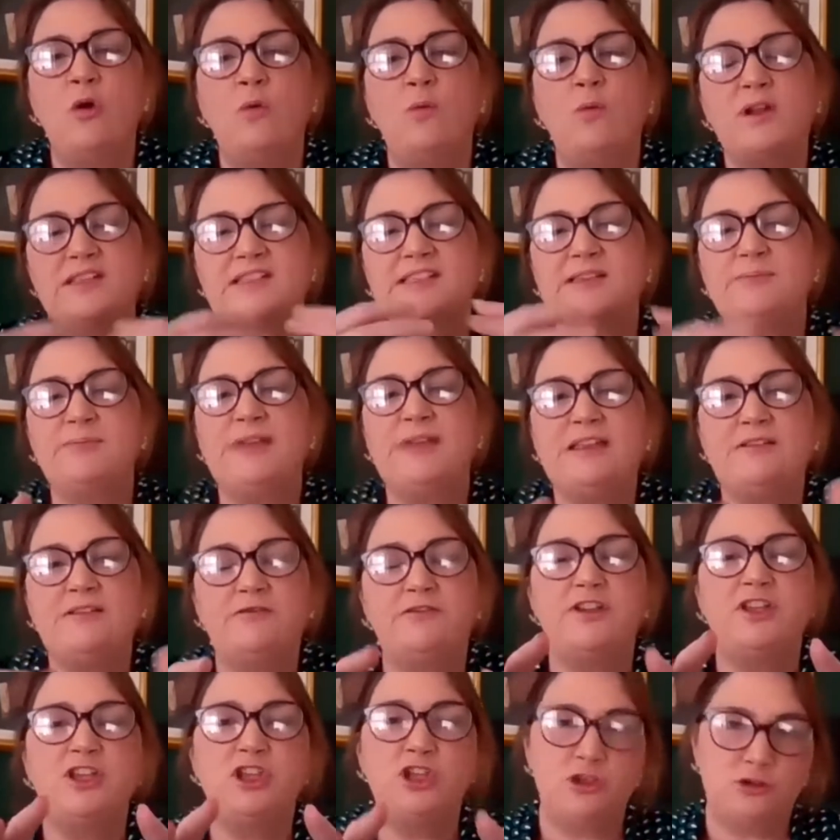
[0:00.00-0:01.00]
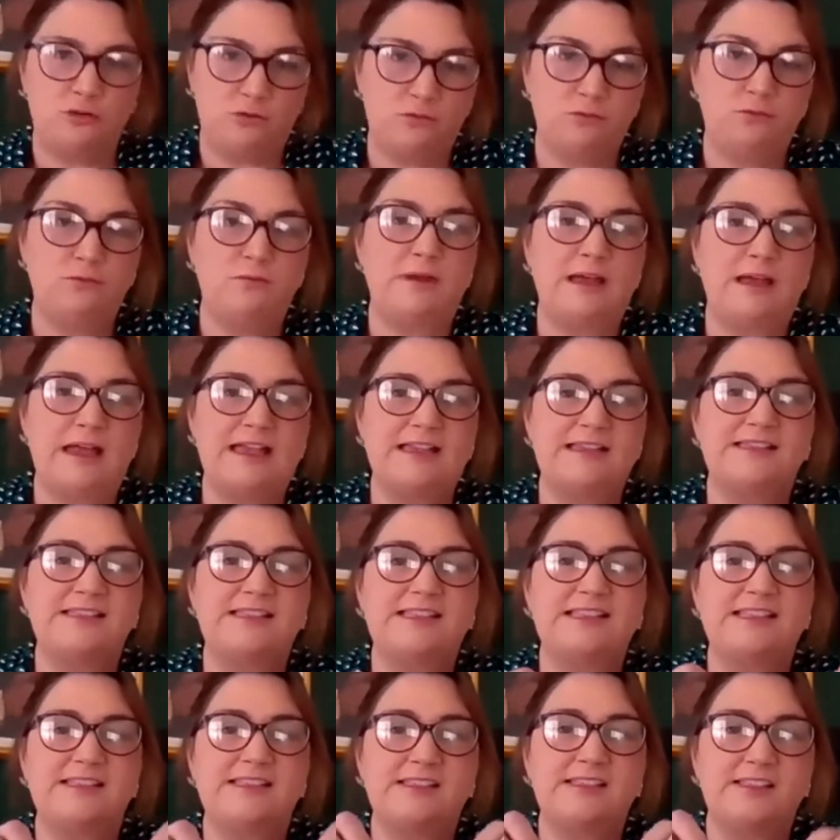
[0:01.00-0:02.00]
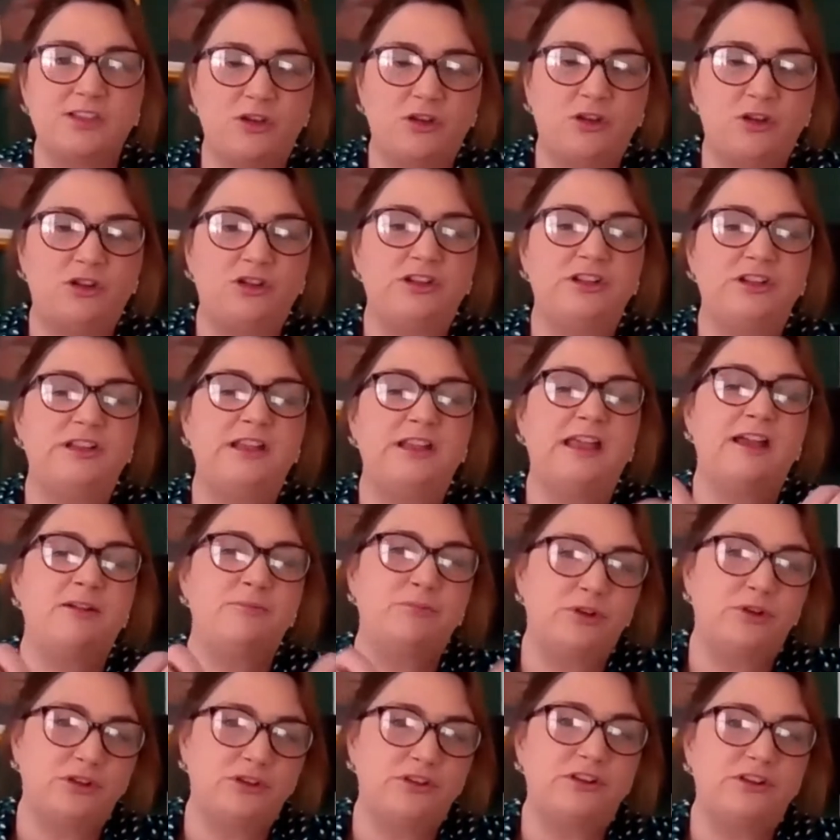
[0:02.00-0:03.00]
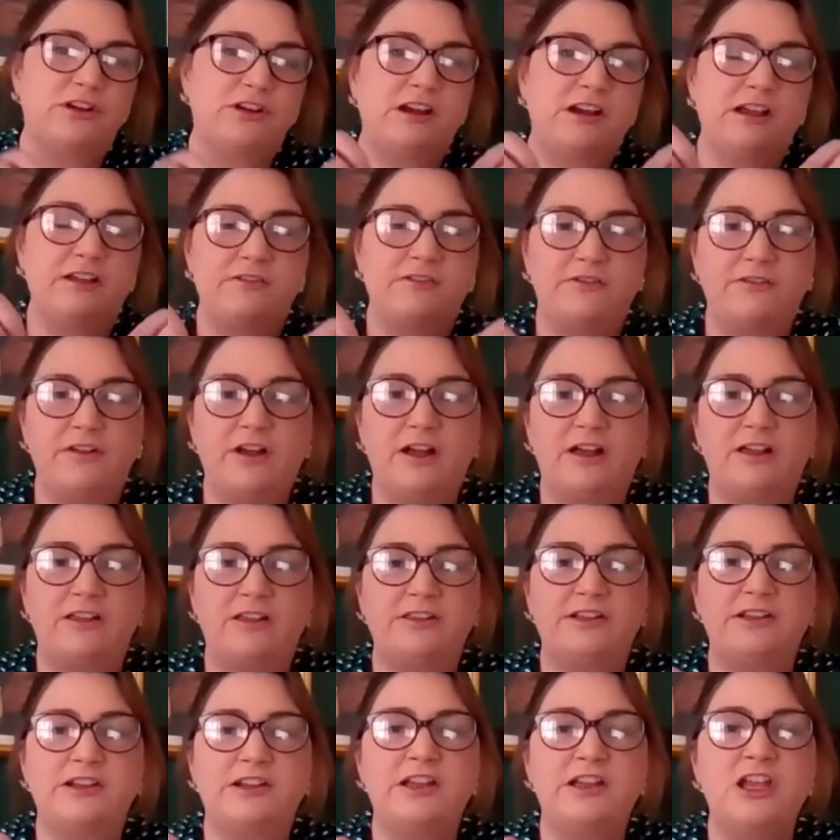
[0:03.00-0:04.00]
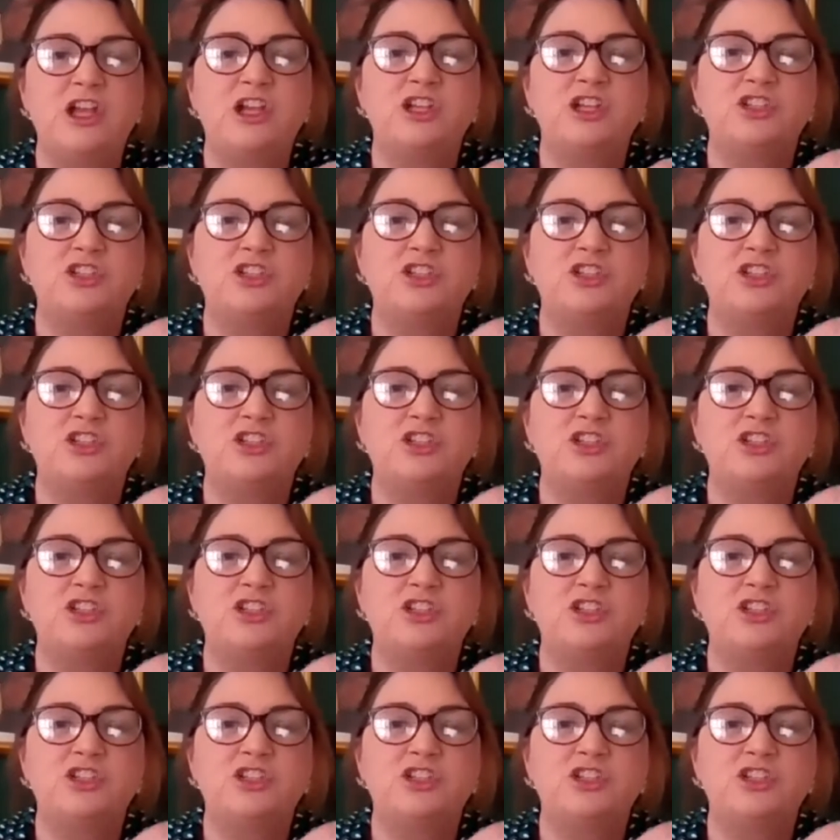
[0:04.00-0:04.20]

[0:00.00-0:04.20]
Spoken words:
What does it mean for you as a son, a brother, a father,